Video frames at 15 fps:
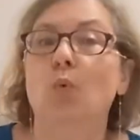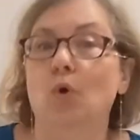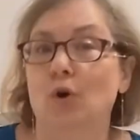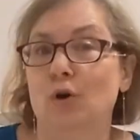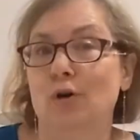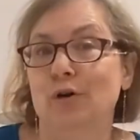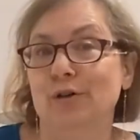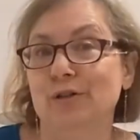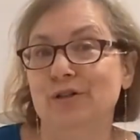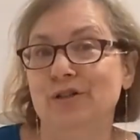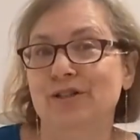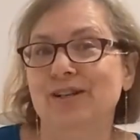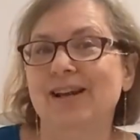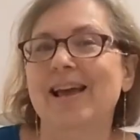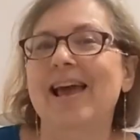
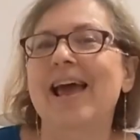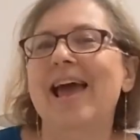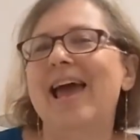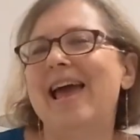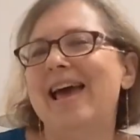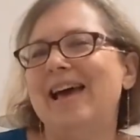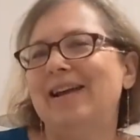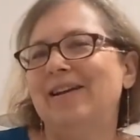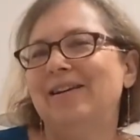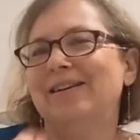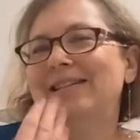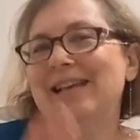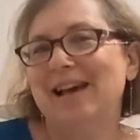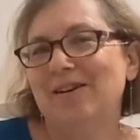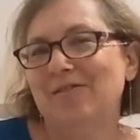words and
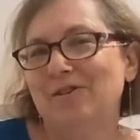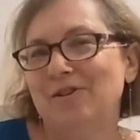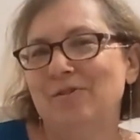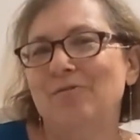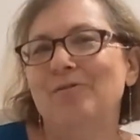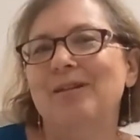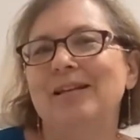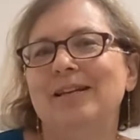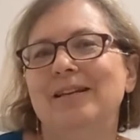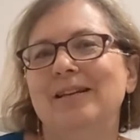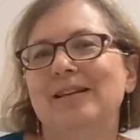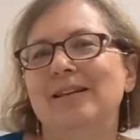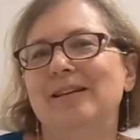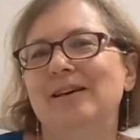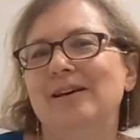tell you the
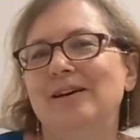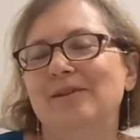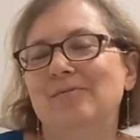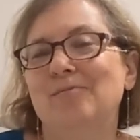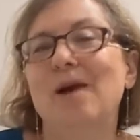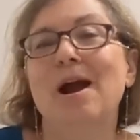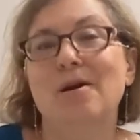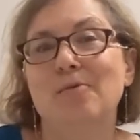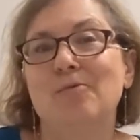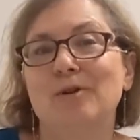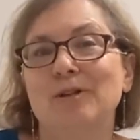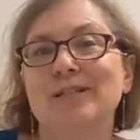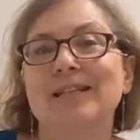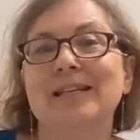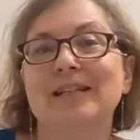right
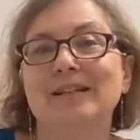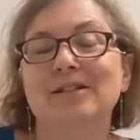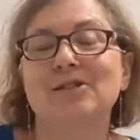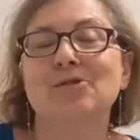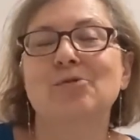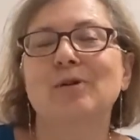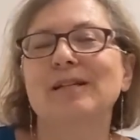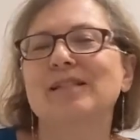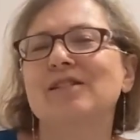words in the story.